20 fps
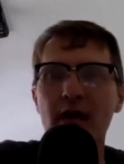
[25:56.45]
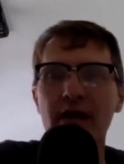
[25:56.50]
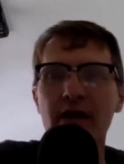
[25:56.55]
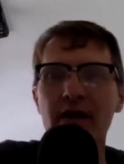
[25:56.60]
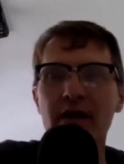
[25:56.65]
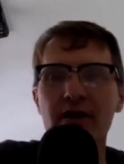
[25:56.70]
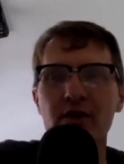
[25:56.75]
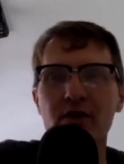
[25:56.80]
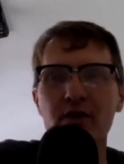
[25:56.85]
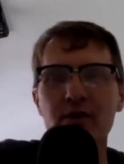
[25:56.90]

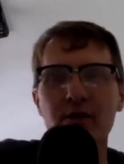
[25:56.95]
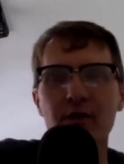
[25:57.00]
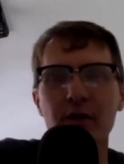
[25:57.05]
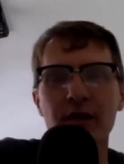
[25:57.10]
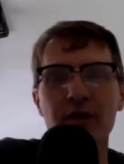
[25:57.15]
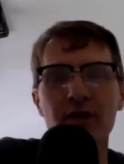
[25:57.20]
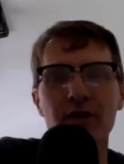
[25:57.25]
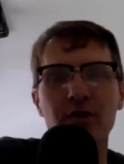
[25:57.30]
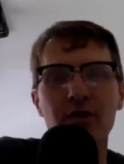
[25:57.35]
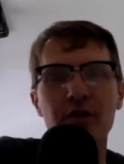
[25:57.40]
Uh,
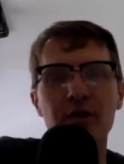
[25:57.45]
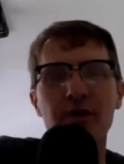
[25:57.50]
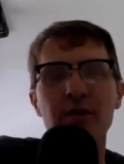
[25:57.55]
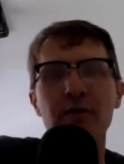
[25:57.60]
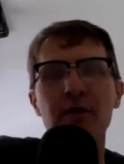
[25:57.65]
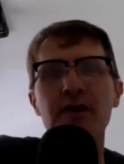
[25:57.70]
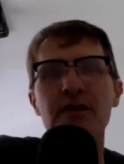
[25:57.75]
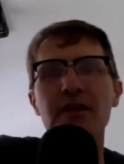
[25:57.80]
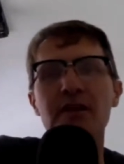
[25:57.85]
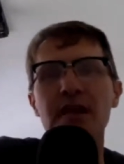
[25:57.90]
can you speak a
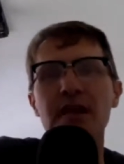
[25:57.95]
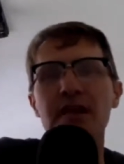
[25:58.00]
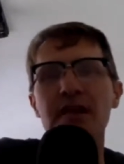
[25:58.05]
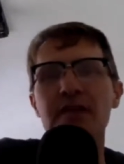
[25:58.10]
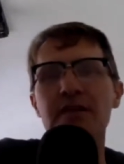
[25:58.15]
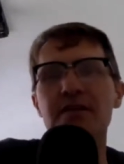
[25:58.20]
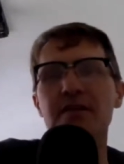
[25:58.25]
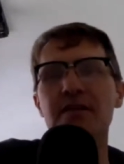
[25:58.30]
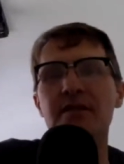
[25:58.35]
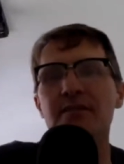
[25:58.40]
little bit
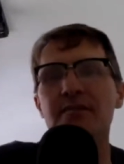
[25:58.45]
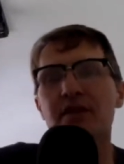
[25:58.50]
about that?